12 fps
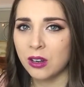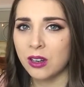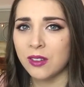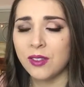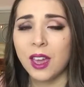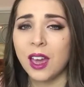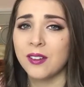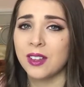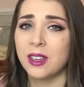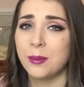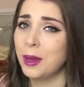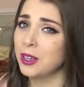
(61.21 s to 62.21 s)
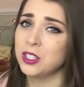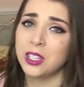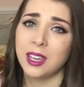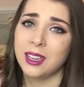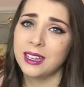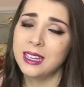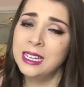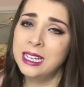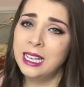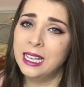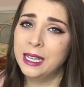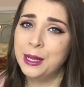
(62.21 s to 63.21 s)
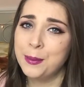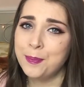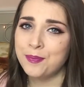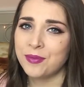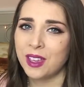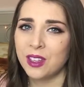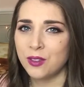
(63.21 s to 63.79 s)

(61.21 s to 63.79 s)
or if you're having a bad year and